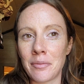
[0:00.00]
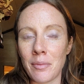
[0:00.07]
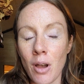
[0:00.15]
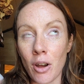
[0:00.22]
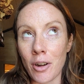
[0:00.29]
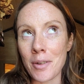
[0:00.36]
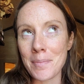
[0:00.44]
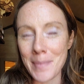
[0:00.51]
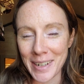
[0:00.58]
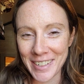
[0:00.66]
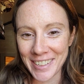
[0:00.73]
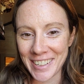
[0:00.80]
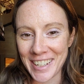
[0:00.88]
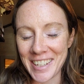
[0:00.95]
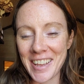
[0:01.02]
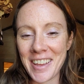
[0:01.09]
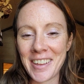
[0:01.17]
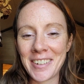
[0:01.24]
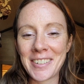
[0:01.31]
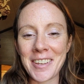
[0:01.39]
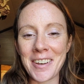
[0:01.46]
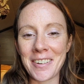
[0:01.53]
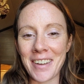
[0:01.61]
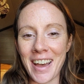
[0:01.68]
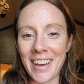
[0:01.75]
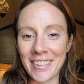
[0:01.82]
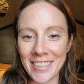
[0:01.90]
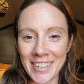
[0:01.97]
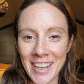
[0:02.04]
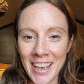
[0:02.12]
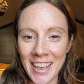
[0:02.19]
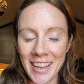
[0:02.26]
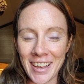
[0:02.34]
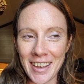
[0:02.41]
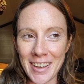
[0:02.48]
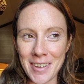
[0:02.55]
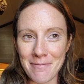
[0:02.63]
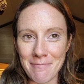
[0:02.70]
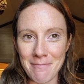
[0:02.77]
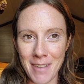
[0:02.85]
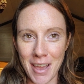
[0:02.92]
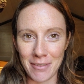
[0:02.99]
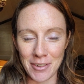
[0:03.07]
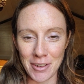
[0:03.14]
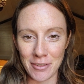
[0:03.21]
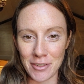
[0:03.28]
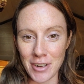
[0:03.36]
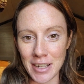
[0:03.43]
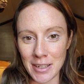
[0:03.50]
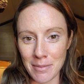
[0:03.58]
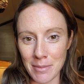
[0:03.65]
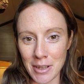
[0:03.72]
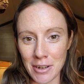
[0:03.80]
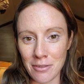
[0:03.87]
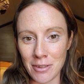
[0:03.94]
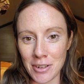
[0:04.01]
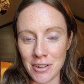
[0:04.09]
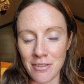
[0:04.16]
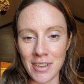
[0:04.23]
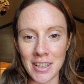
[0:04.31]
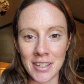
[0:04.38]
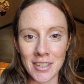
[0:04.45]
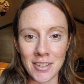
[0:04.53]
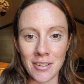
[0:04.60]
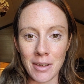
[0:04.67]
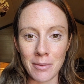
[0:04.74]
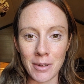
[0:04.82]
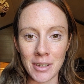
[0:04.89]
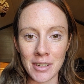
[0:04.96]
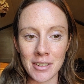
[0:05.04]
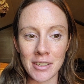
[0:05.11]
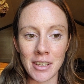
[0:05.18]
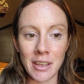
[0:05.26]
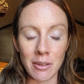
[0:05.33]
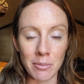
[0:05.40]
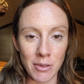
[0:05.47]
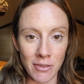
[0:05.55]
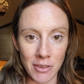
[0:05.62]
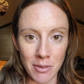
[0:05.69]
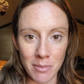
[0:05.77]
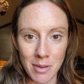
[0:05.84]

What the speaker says: hard mentally to go out after you've tried something new on your face. So I want to help you feel